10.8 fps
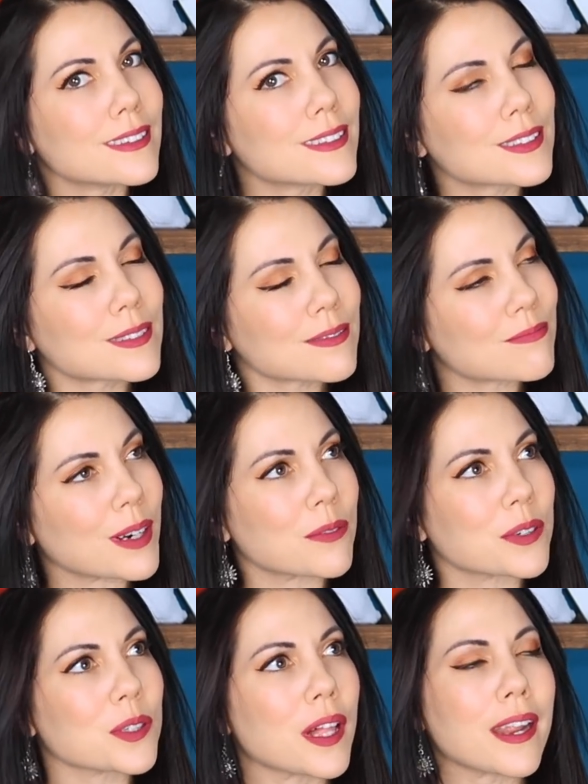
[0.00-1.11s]
It's my
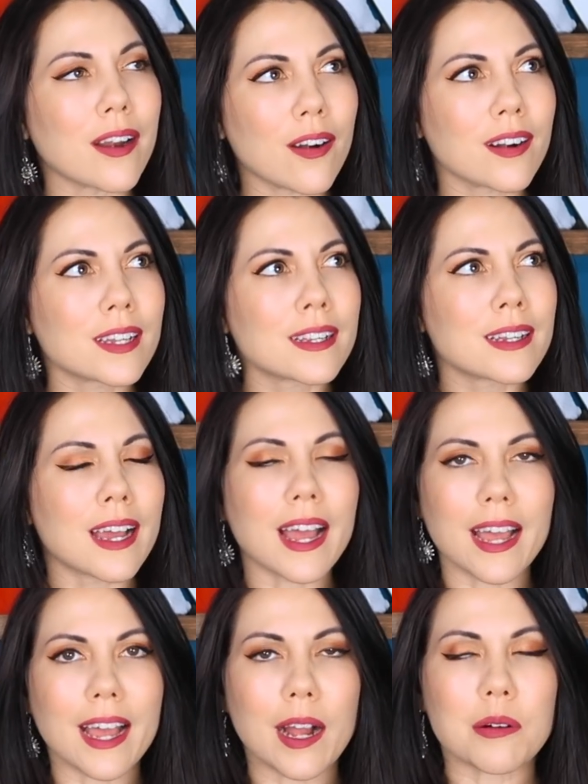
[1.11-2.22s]
real hair.
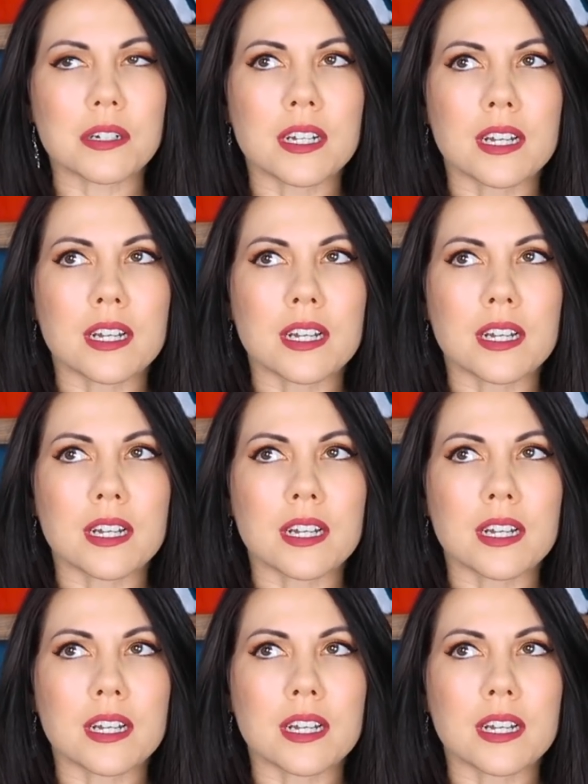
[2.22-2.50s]
Ow.